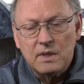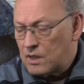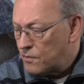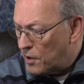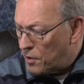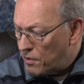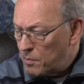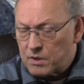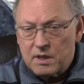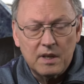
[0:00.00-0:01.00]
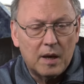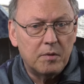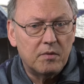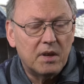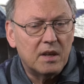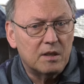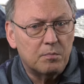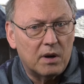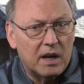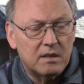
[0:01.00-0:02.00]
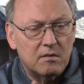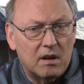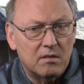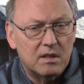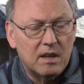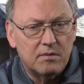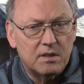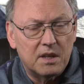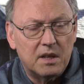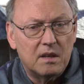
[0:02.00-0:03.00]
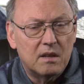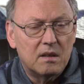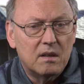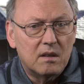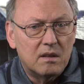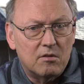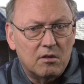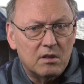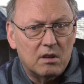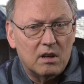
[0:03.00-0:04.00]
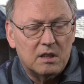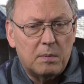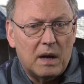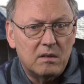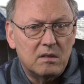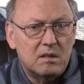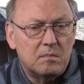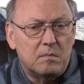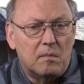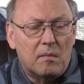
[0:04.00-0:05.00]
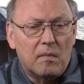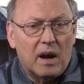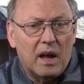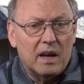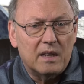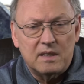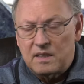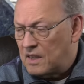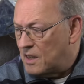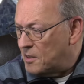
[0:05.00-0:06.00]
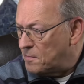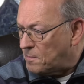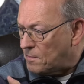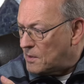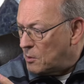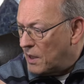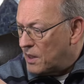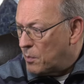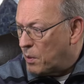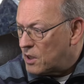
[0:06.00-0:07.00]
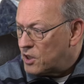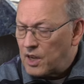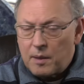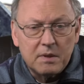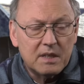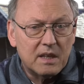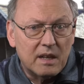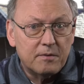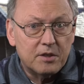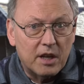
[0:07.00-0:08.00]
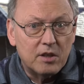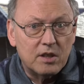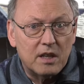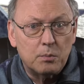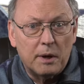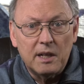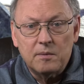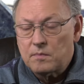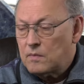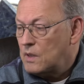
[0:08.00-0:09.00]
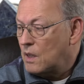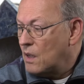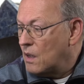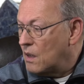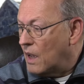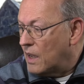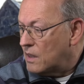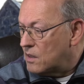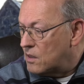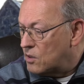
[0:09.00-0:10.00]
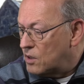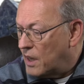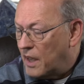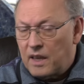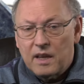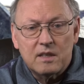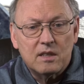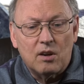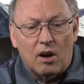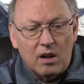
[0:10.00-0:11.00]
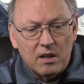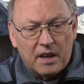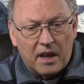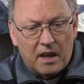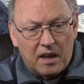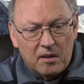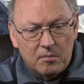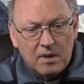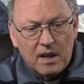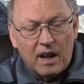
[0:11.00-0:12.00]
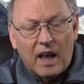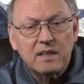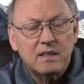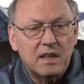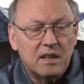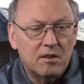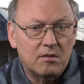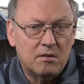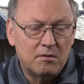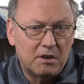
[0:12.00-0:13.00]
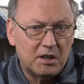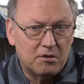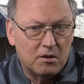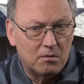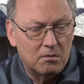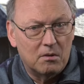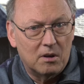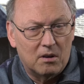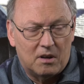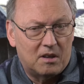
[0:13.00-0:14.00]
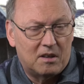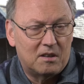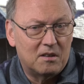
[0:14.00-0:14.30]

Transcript: it's 43% abv it's priced around 70 euros dollars pounds and uh, well the bottle shape itself changed as well um, today it's called a classic retro look.